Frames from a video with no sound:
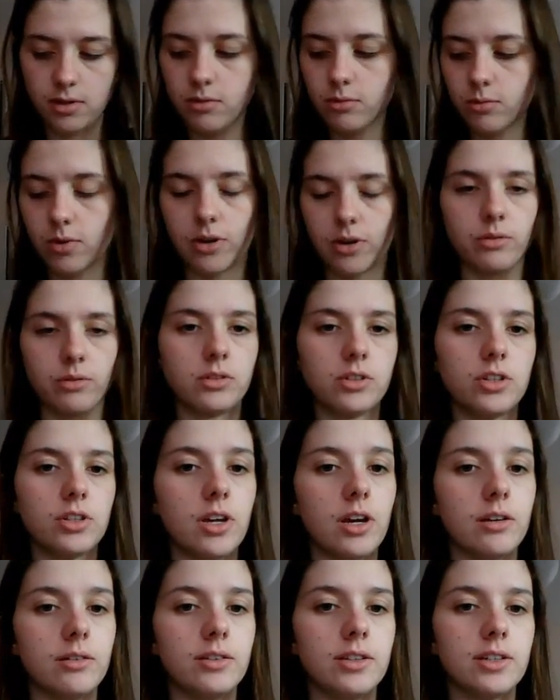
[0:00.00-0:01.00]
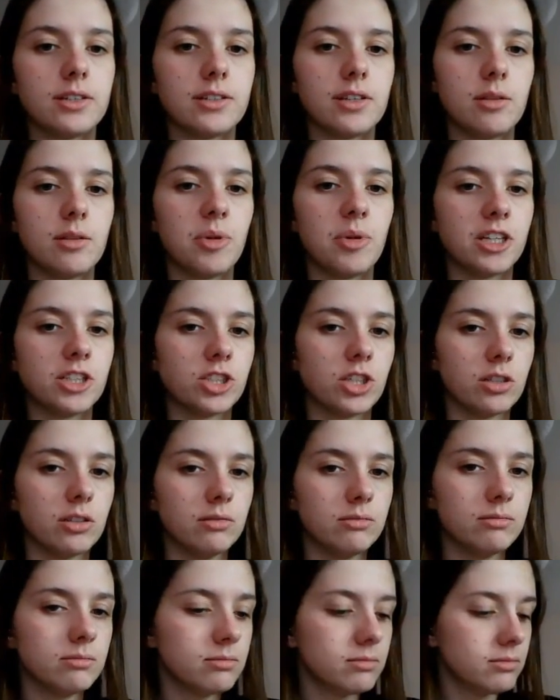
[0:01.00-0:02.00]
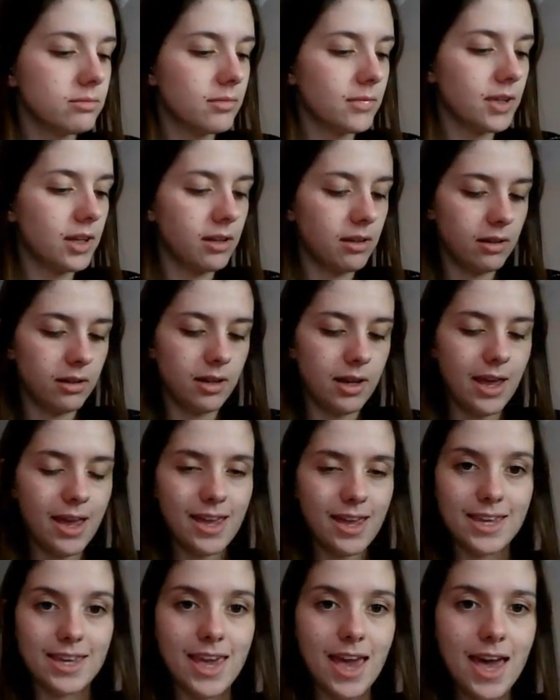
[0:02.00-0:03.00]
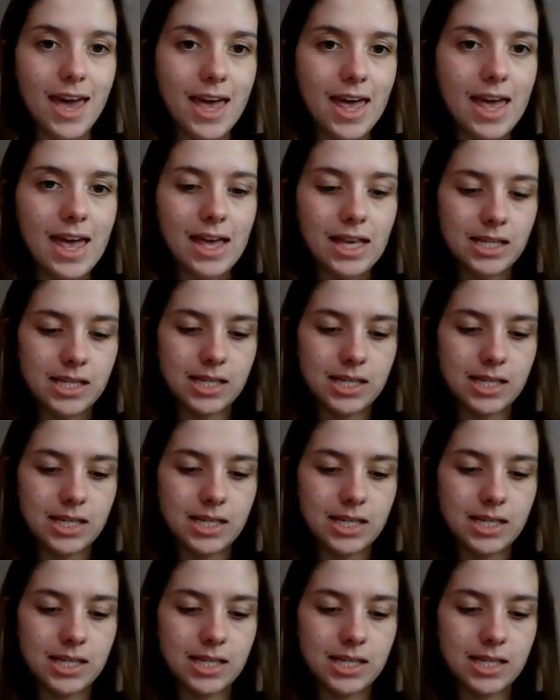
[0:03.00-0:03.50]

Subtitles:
Well, you know, you can see the picture. Yeah.